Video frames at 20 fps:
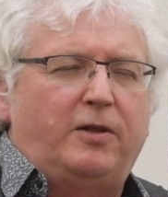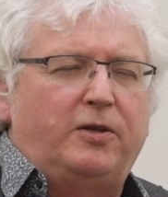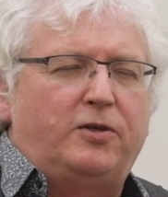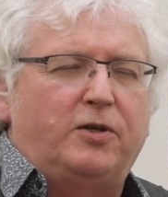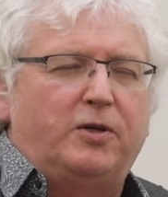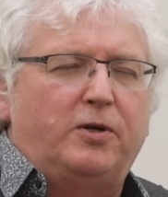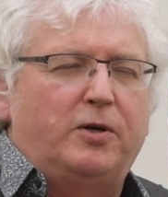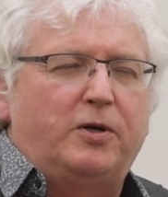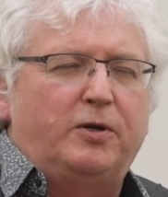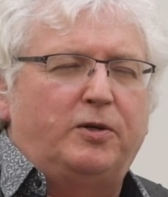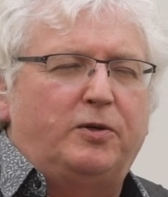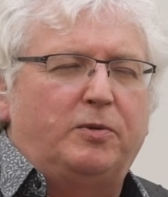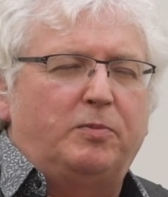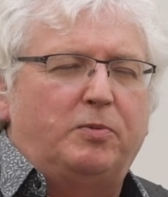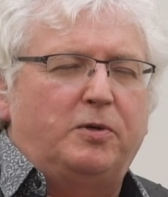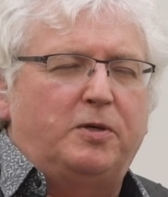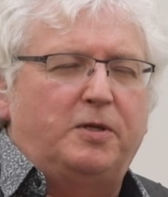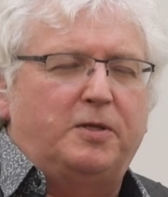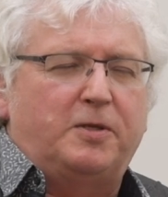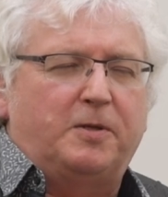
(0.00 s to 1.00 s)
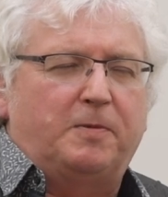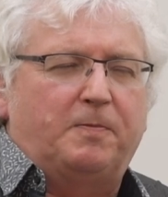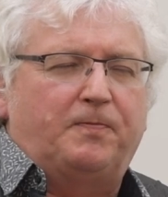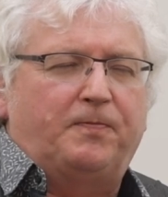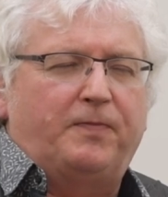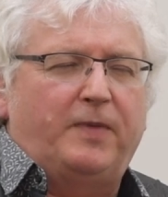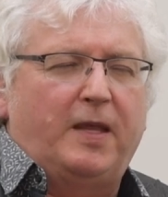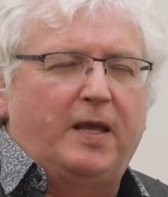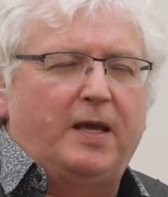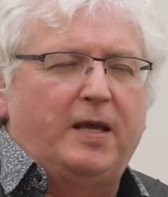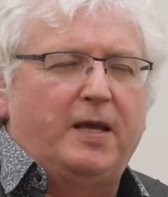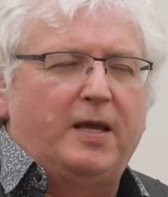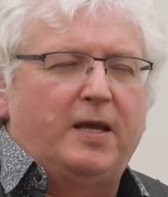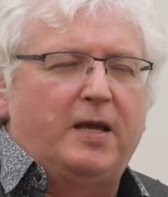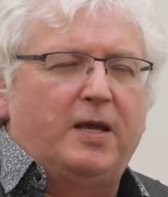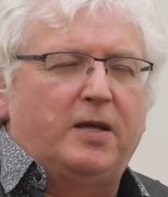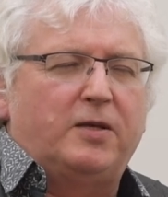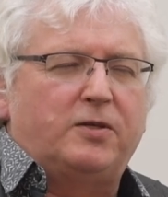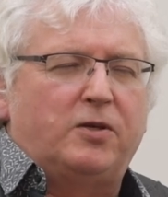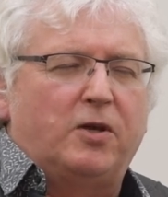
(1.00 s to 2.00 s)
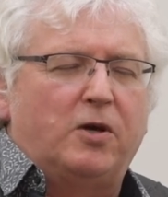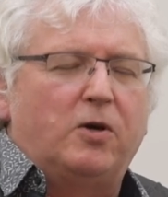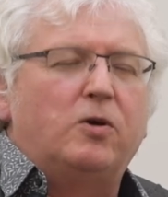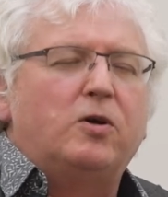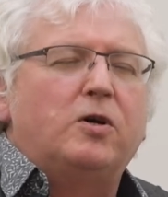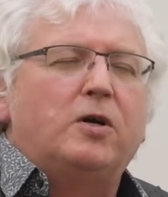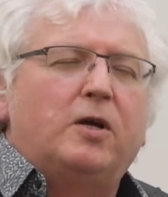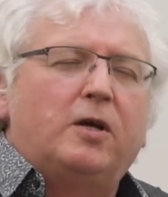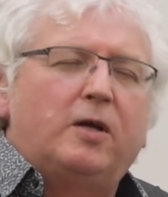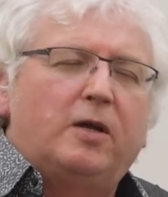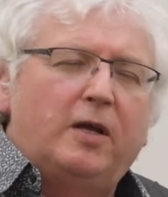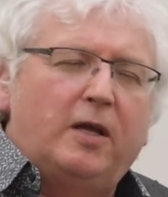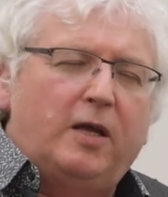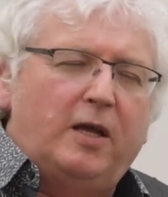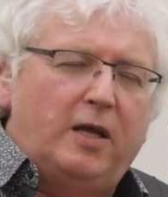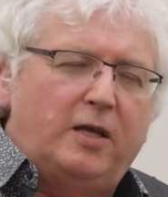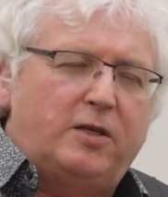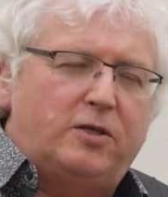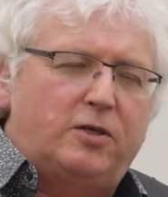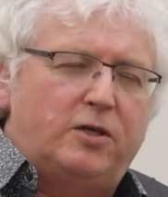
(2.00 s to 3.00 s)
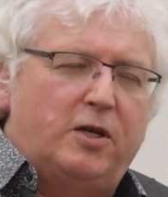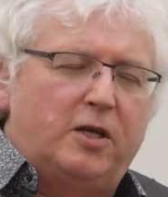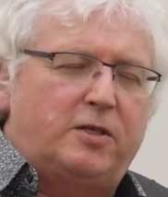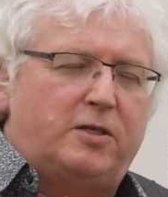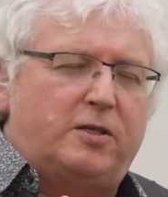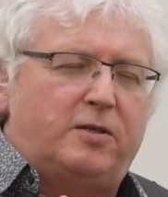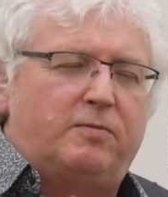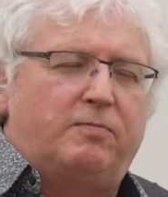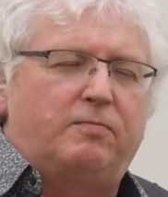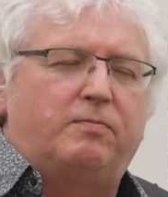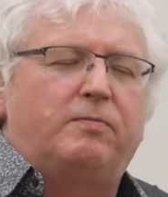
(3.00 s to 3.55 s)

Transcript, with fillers: to go into Buddhism. So it's just